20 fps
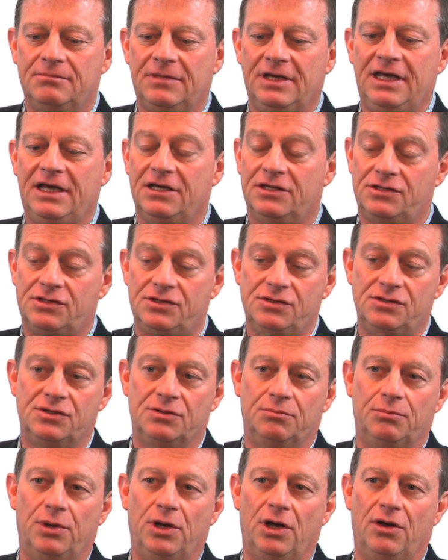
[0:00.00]
he and
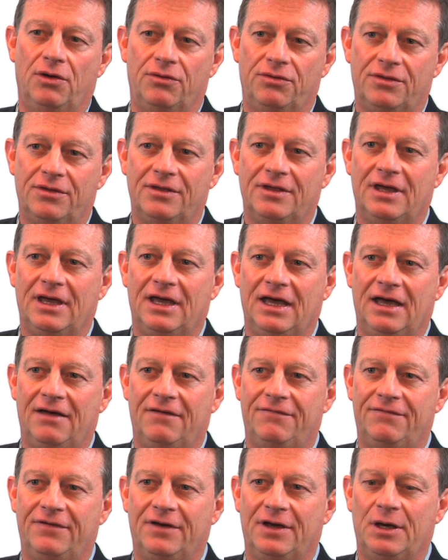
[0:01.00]
Susan both
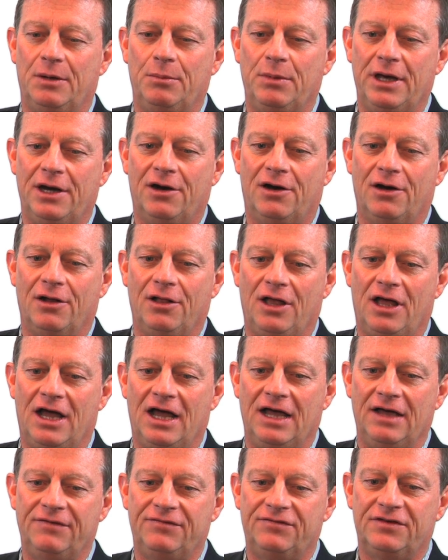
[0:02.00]
have uh, made our
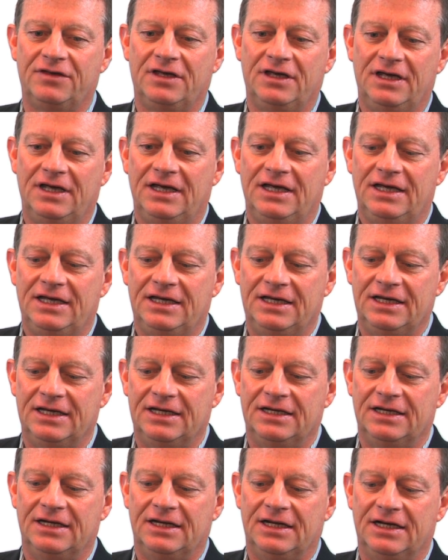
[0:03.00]
lives
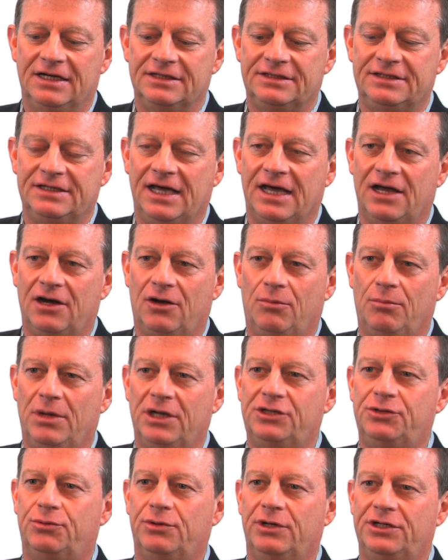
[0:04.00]
in uh, Seattle
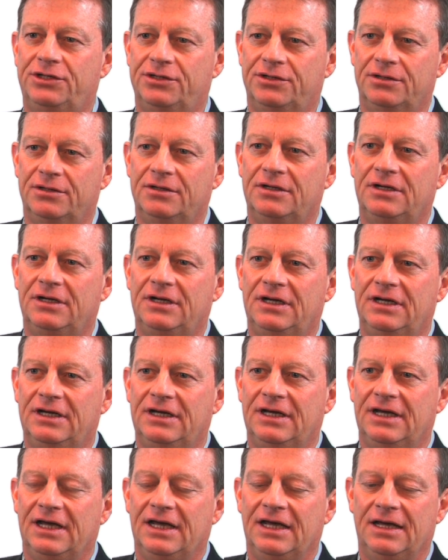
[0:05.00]
much richer
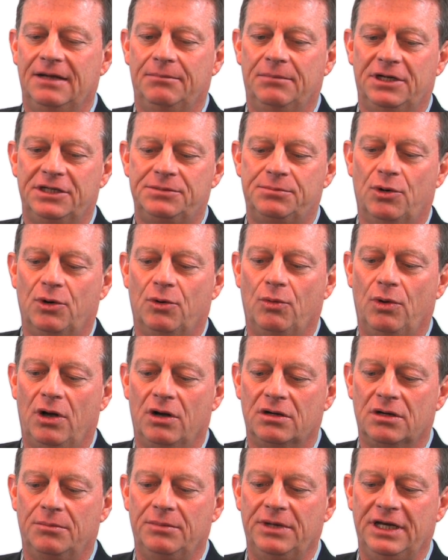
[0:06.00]
and much more
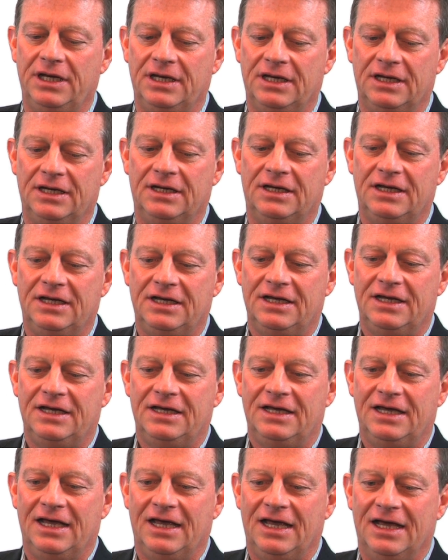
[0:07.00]
welcoming. And,
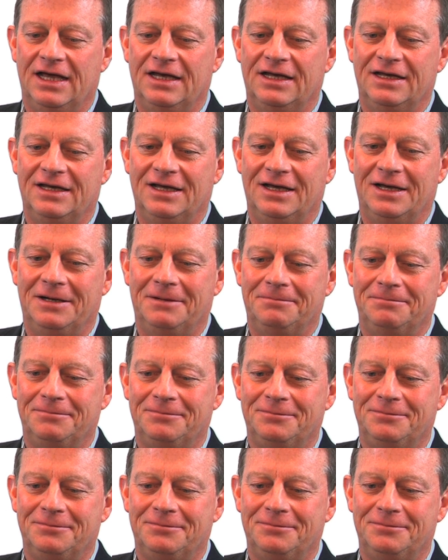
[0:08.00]
and uh,